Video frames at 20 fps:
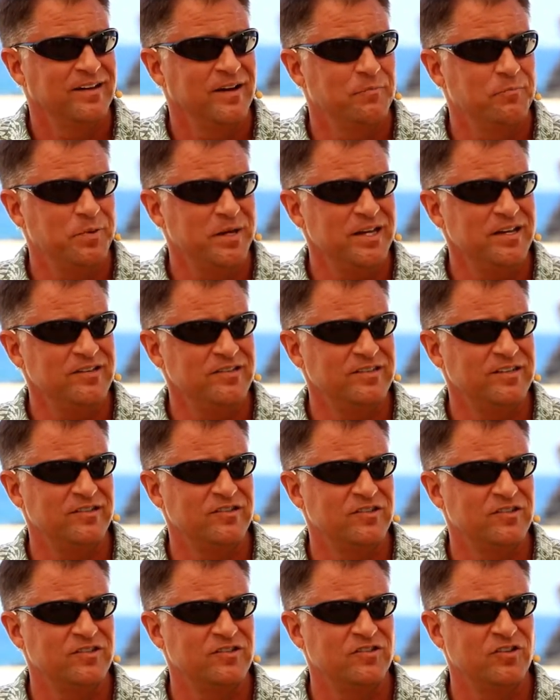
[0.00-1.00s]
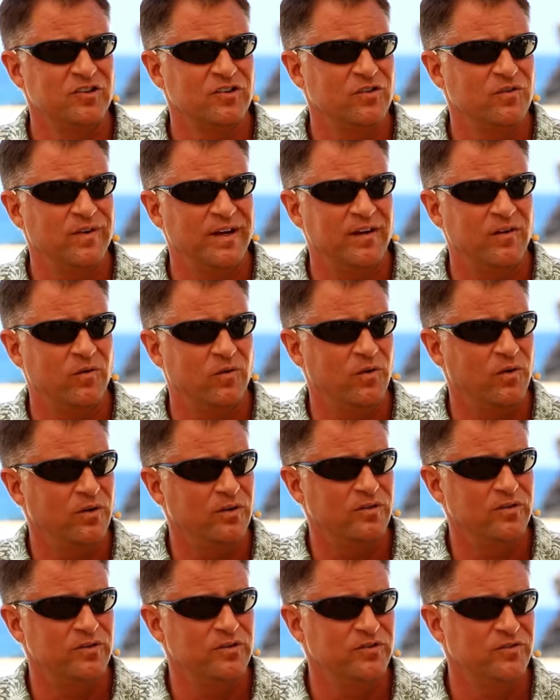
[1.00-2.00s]
A peace that just took away
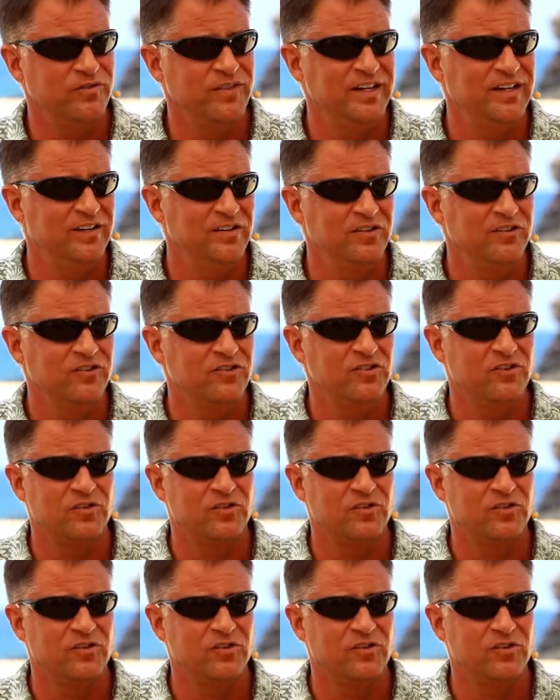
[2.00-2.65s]
all those fears,